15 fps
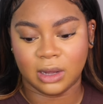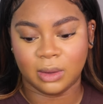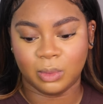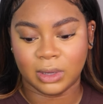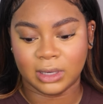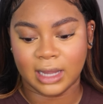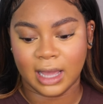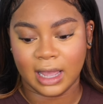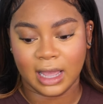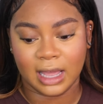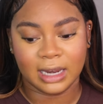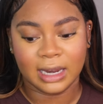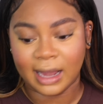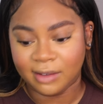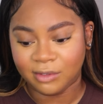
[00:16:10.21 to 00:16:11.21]
up one day
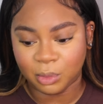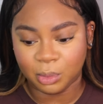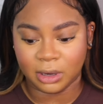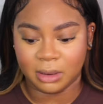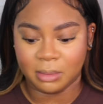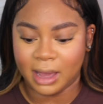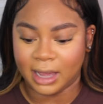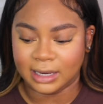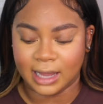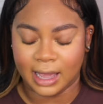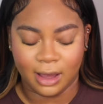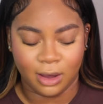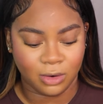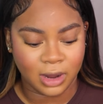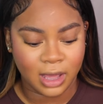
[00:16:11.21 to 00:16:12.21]
and never put it back
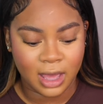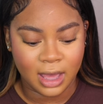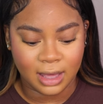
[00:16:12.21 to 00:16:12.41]
down.